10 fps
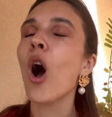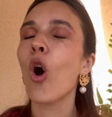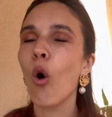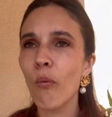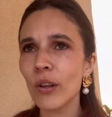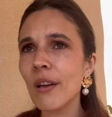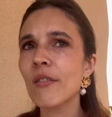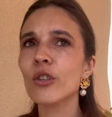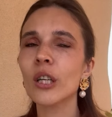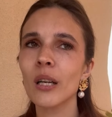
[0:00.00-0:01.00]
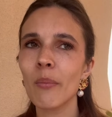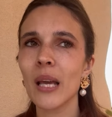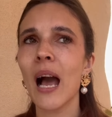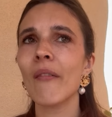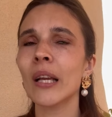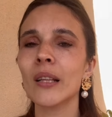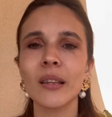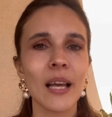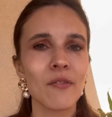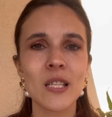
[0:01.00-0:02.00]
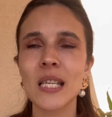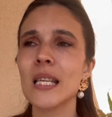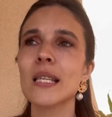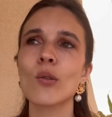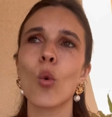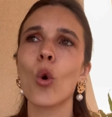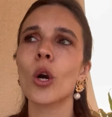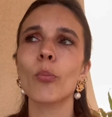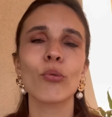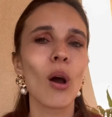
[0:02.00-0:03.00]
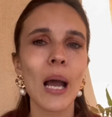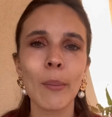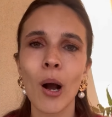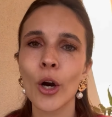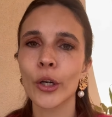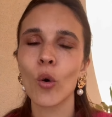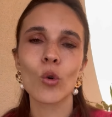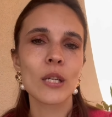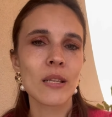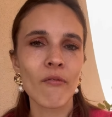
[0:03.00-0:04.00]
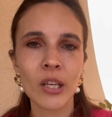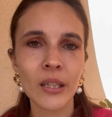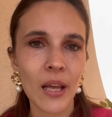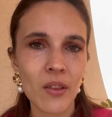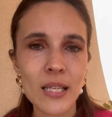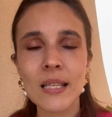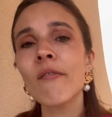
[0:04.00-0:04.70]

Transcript: Hopefully, they're going to be having Lefties or Primark or something like this,